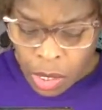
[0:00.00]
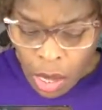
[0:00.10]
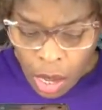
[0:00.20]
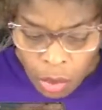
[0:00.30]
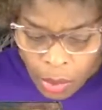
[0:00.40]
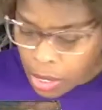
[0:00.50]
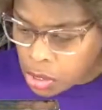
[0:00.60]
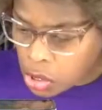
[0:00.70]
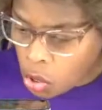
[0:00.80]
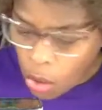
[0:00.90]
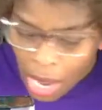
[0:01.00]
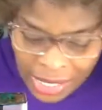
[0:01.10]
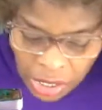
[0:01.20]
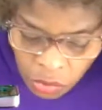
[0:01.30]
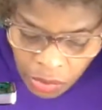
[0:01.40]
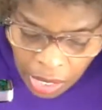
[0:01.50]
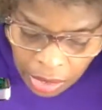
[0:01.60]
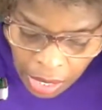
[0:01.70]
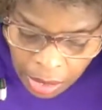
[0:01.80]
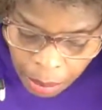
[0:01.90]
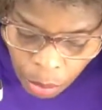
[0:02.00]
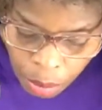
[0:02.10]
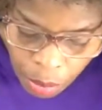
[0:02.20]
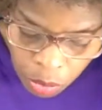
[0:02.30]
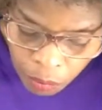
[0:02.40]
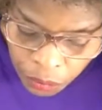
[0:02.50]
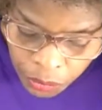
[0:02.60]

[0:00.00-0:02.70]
All right, so I still got a lot of purple.